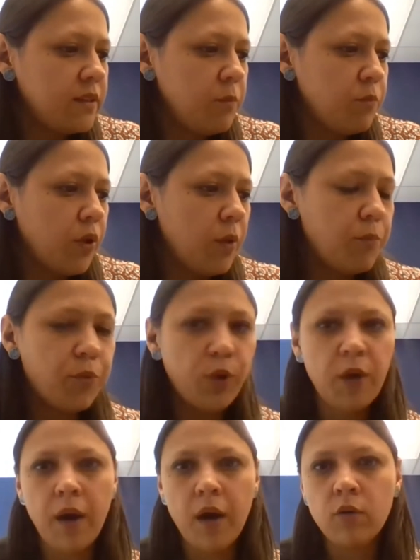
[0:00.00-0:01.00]
So
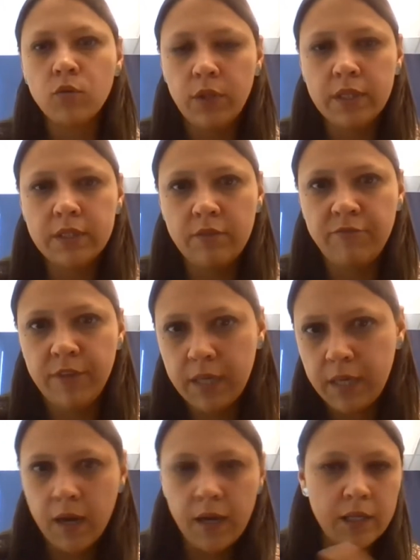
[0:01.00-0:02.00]
regarding the
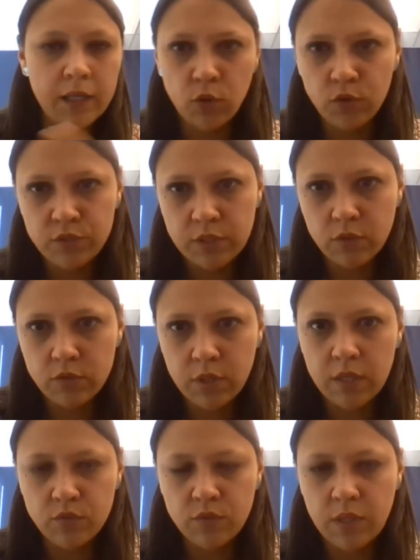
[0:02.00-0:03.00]
type of
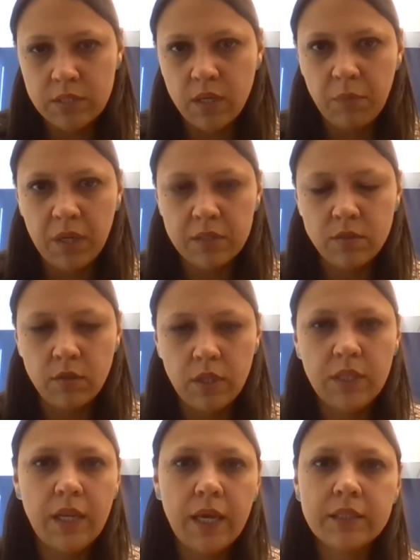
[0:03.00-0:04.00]
proof, in all
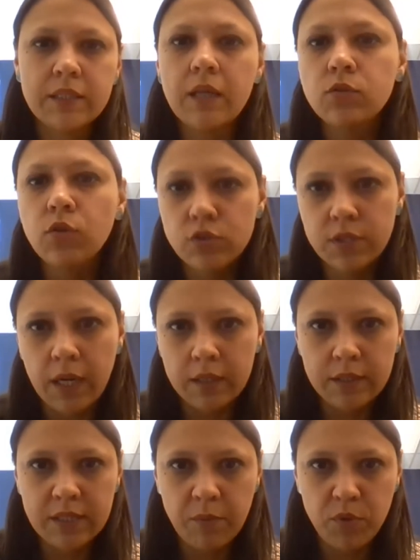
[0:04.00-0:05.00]
these cases of indirect
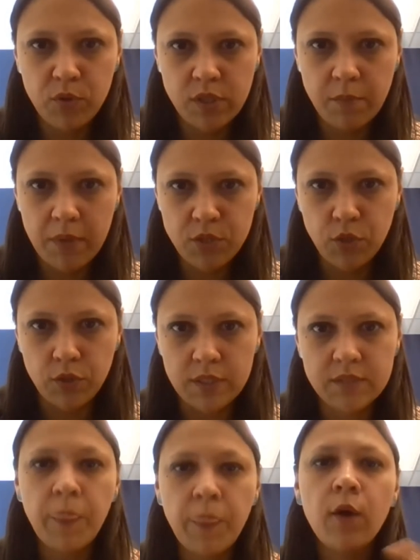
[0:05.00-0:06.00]
discrimination, we identified
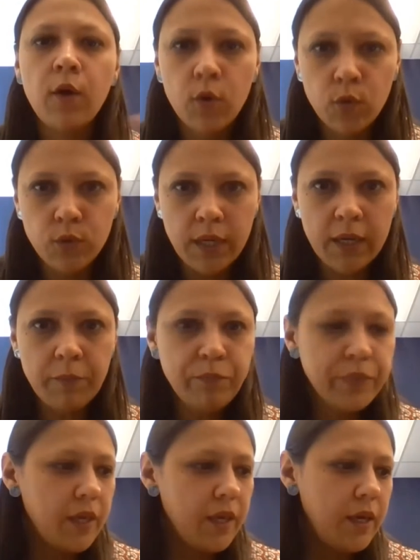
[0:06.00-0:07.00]
two
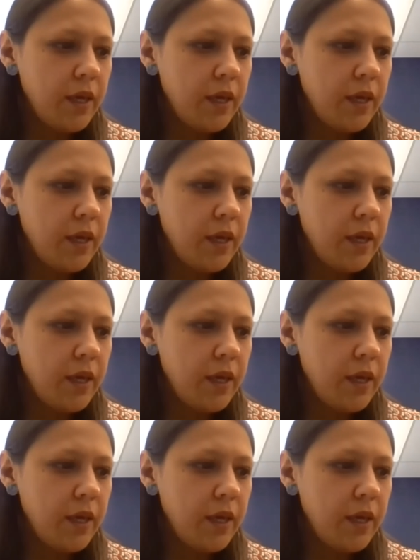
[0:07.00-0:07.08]
approaches.